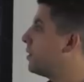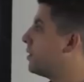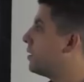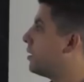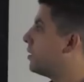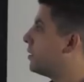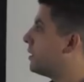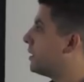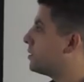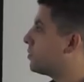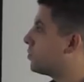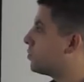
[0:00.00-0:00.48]
on
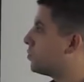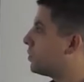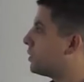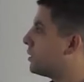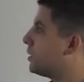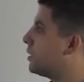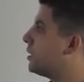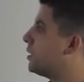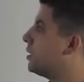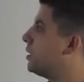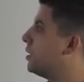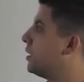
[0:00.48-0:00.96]
there, and that's a
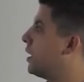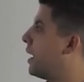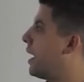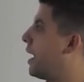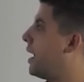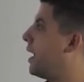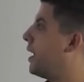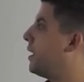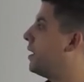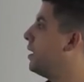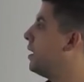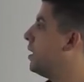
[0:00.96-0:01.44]
really good
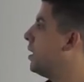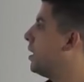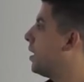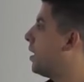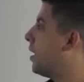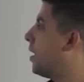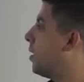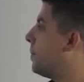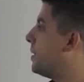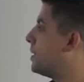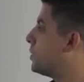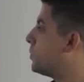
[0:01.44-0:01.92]
ad,
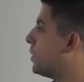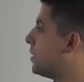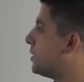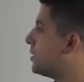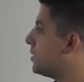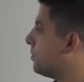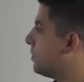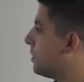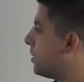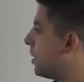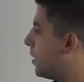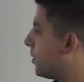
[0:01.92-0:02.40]
as well as
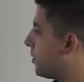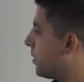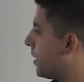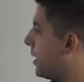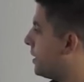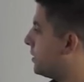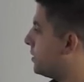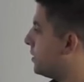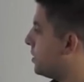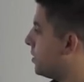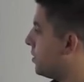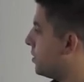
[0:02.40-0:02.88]
some of the other
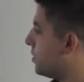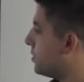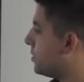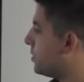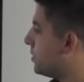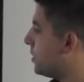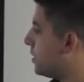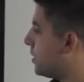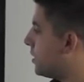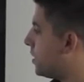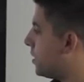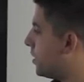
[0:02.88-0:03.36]
ads that you can
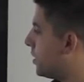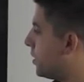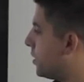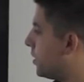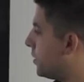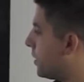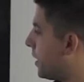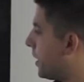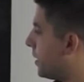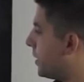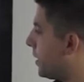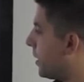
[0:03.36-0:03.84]
see
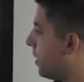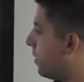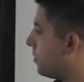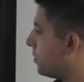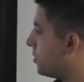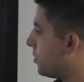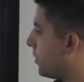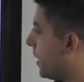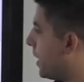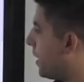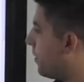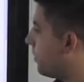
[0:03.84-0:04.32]
here that they
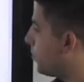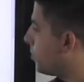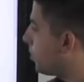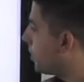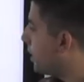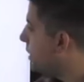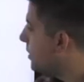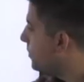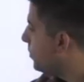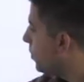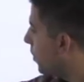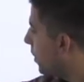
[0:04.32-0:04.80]
also have
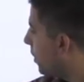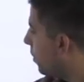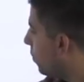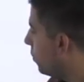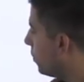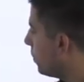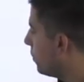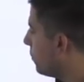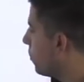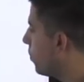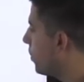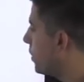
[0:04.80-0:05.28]
price point
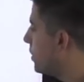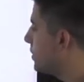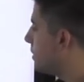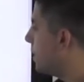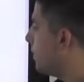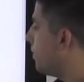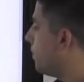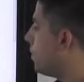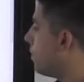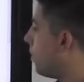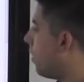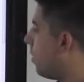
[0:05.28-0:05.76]
only
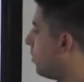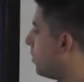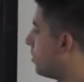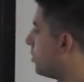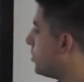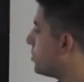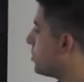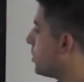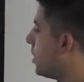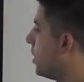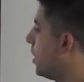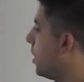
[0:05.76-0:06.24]
$47,
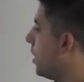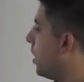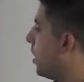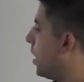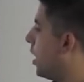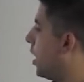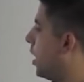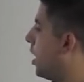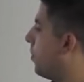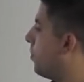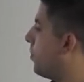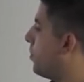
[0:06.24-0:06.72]

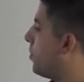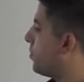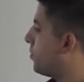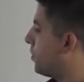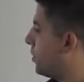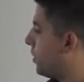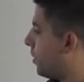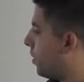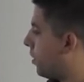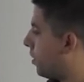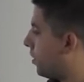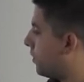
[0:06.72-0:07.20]

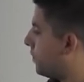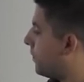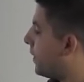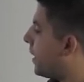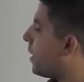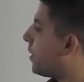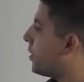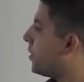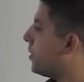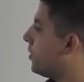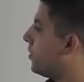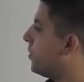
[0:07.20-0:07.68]
$30
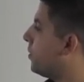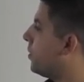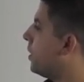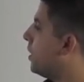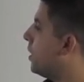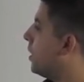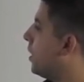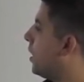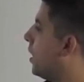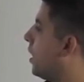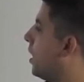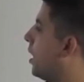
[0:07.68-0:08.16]
value.